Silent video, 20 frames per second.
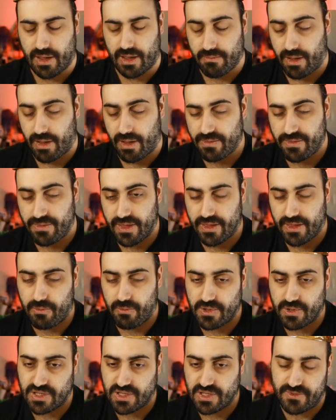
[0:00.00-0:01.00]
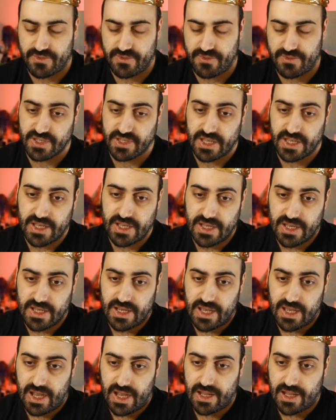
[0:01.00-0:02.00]
I think he was the first.
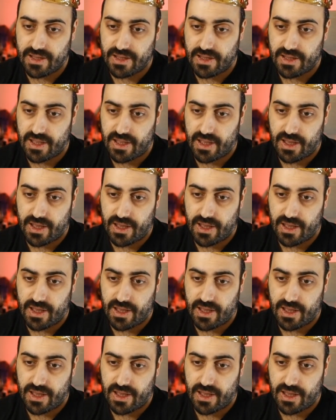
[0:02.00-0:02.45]
And